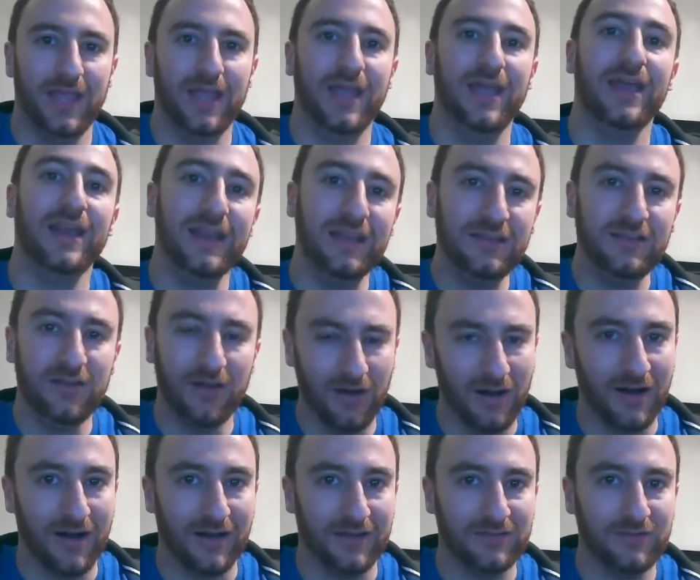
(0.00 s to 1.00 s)
Hitting your
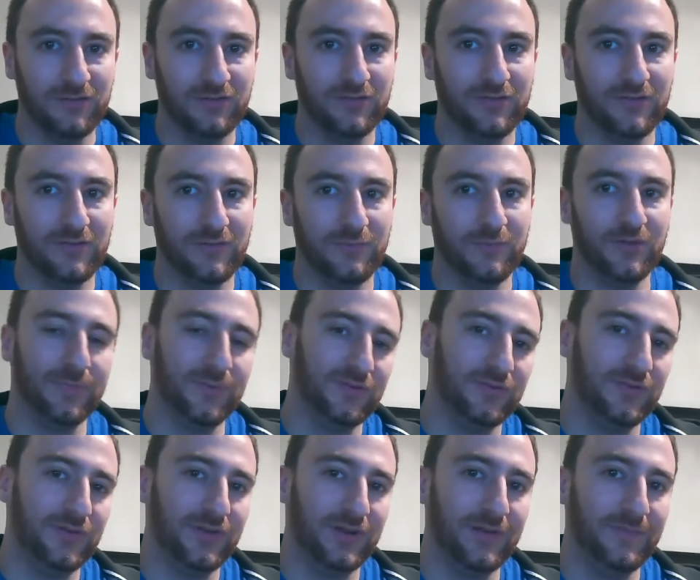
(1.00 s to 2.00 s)
odds with
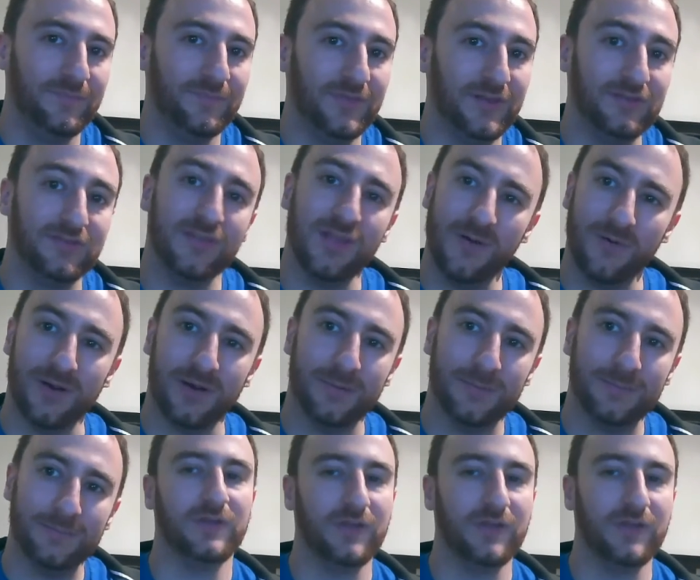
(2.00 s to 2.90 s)
Masuda is slower.